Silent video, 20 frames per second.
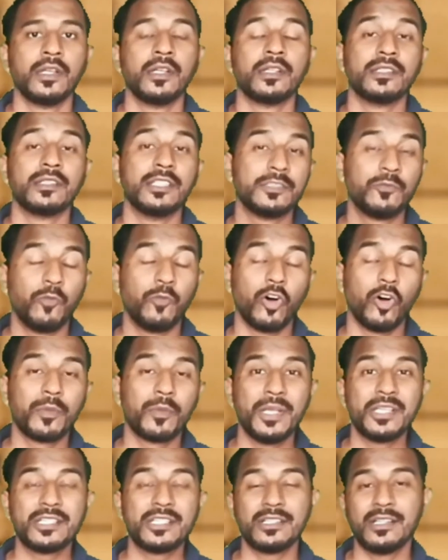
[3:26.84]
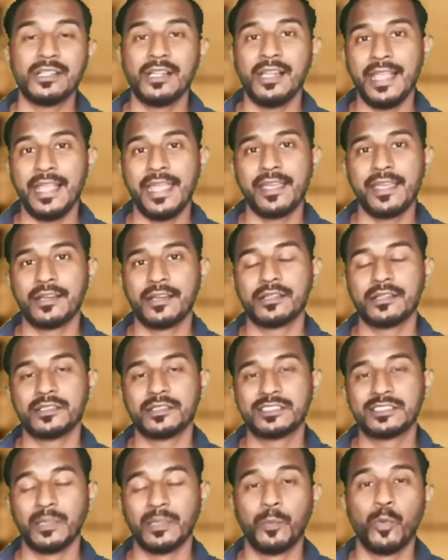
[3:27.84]
This formation layer
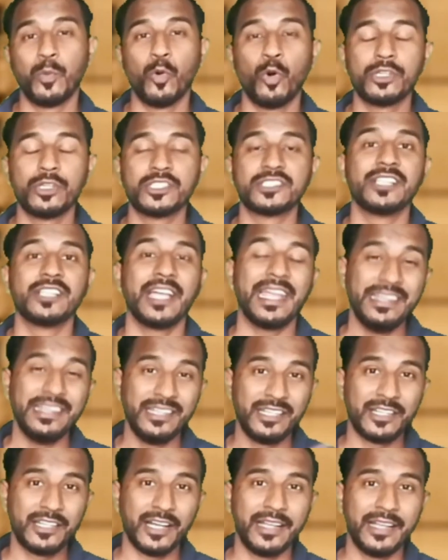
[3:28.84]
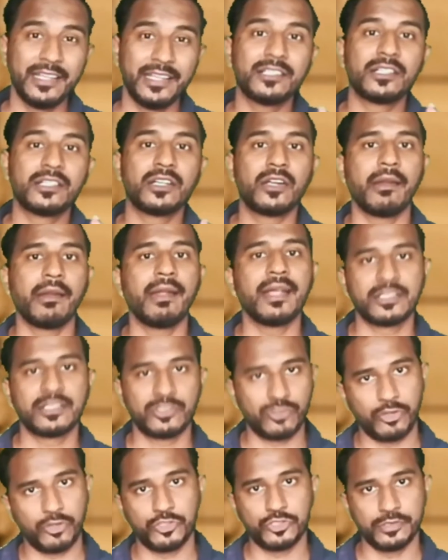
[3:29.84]
supports the entire track
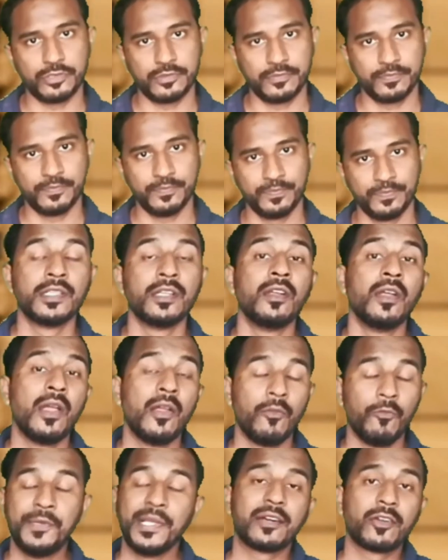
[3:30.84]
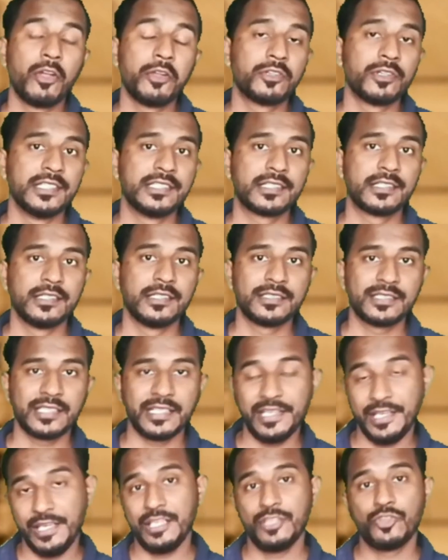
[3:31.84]
structure. We are going to discuss
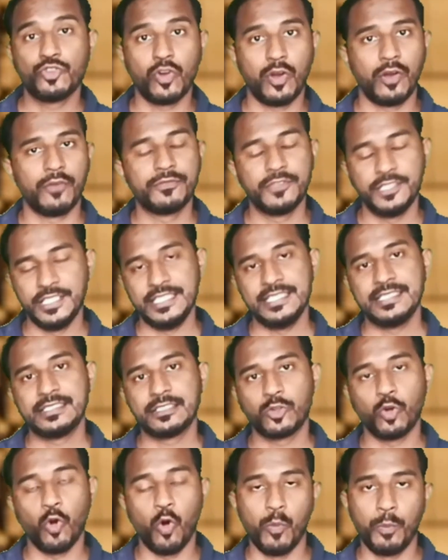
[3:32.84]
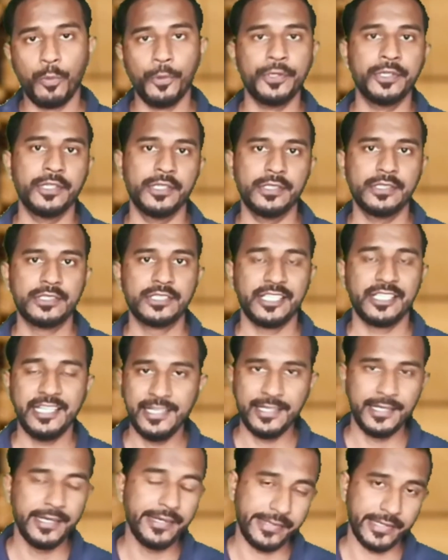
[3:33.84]
each of these components
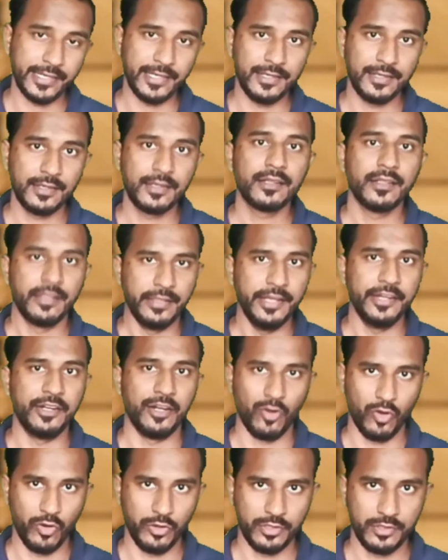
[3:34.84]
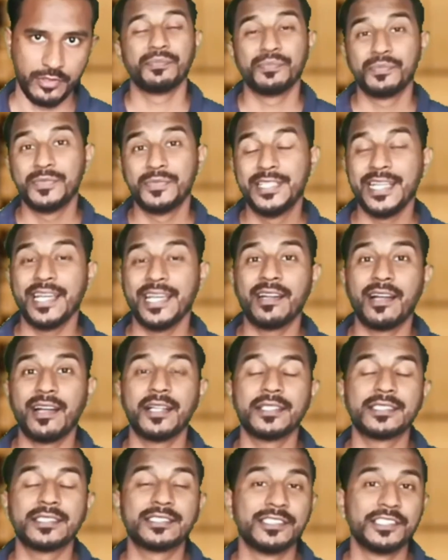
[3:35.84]
in detail later on. There
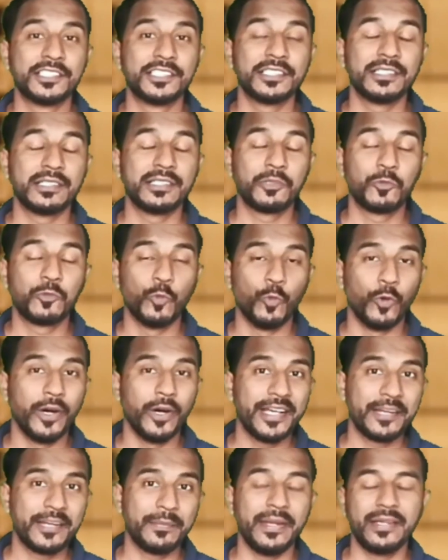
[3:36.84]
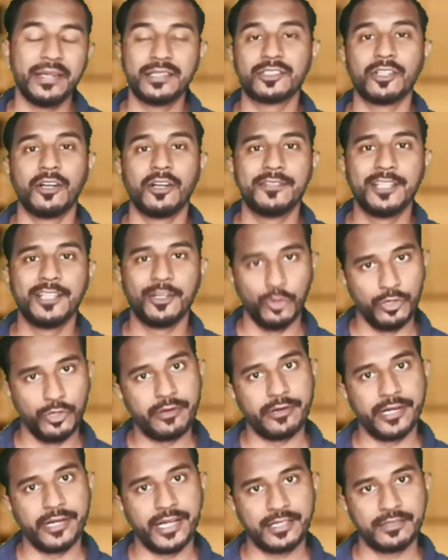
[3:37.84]
are certain requirements of the good
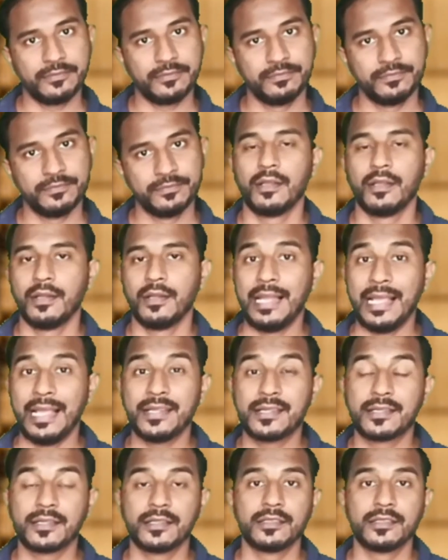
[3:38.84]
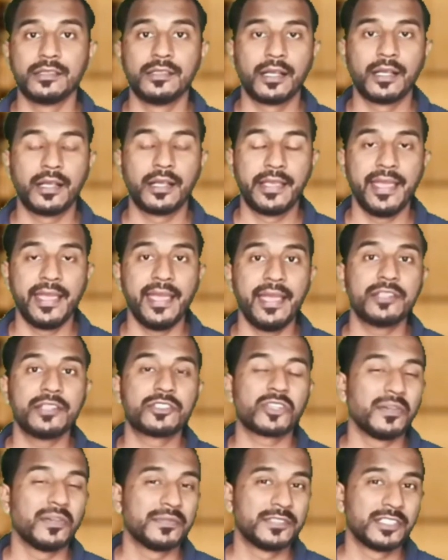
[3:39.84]
track, like the
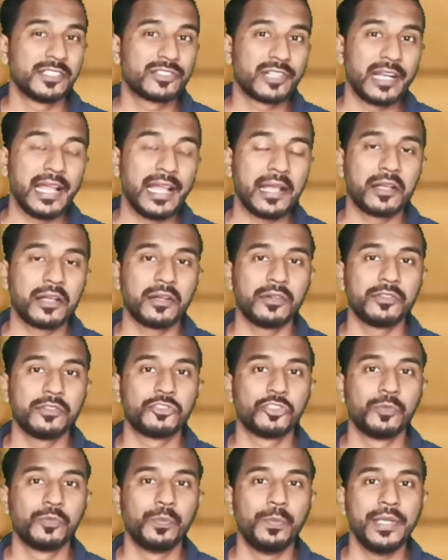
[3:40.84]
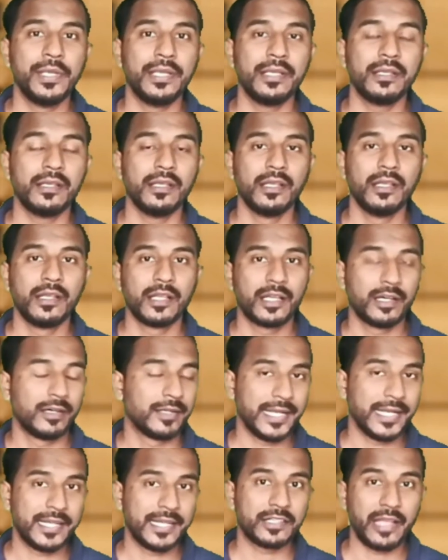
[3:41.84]
gauge of the track should be
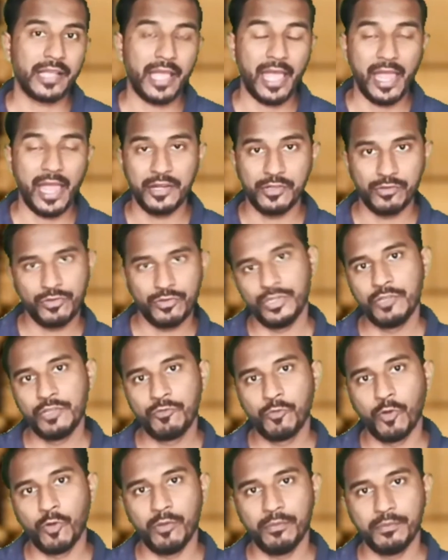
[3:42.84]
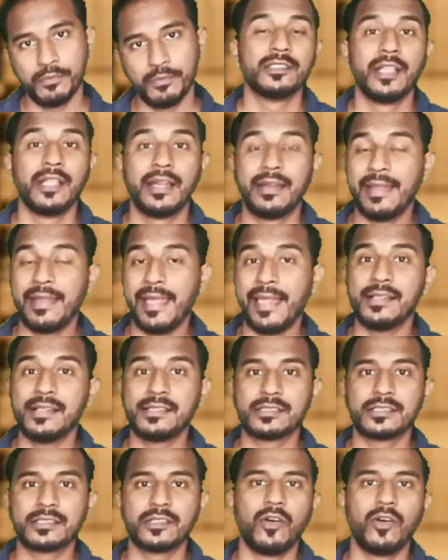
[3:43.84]
correct and uniform. The
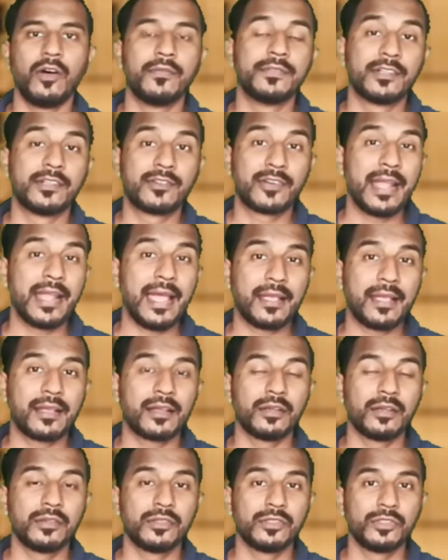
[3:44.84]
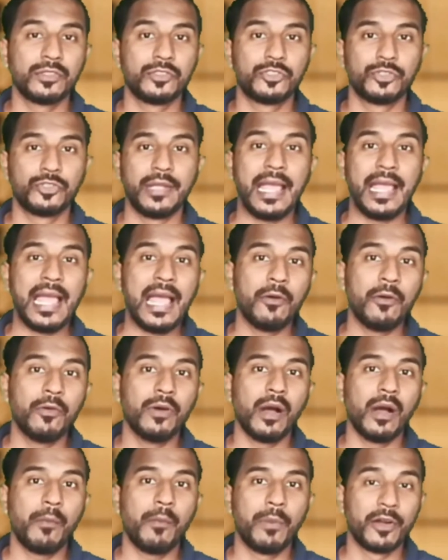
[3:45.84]
rails of the track should have
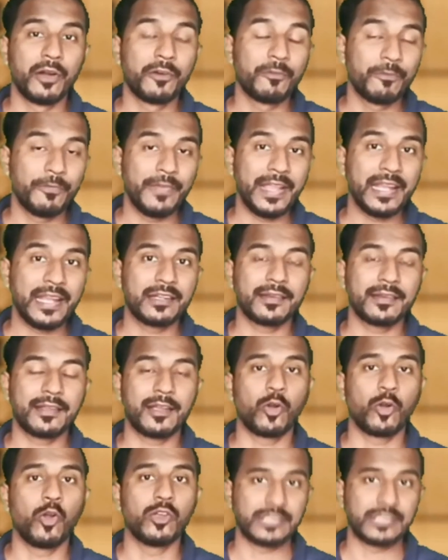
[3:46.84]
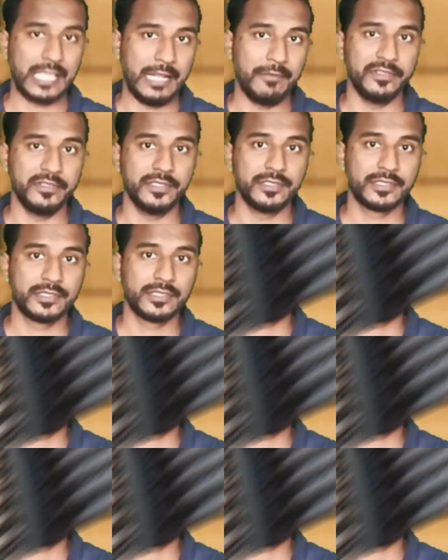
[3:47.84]
a perfect cross levels.